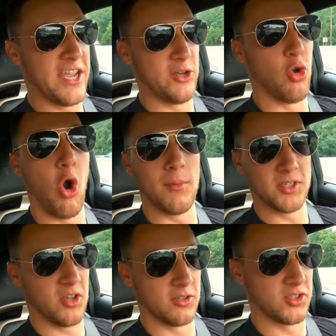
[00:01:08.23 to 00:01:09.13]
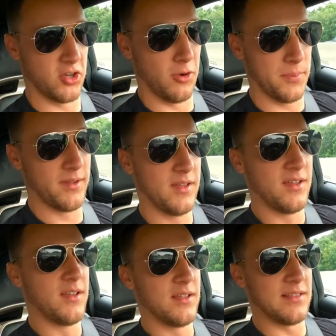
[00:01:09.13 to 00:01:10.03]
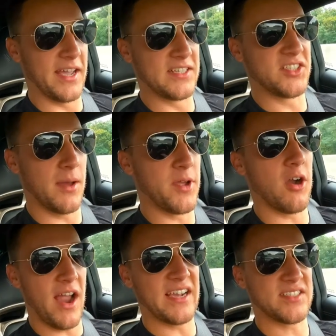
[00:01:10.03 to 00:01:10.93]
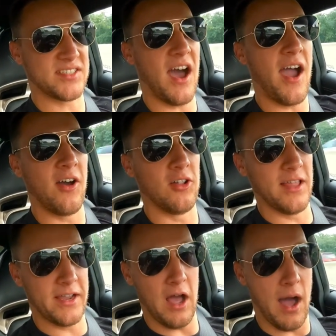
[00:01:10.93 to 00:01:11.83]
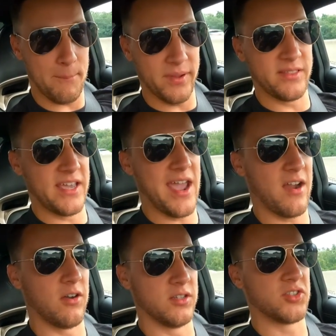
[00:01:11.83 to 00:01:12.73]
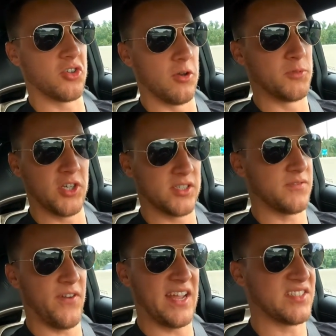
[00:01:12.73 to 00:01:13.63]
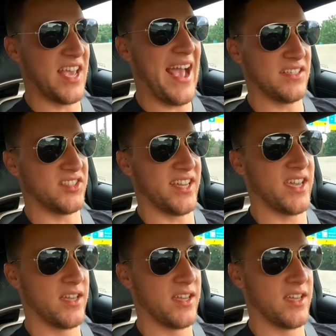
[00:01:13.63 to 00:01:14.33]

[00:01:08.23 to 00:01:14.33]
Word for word: enormous hood scoop. Like WRX style, like up in the air hood scoop. Just fantastic.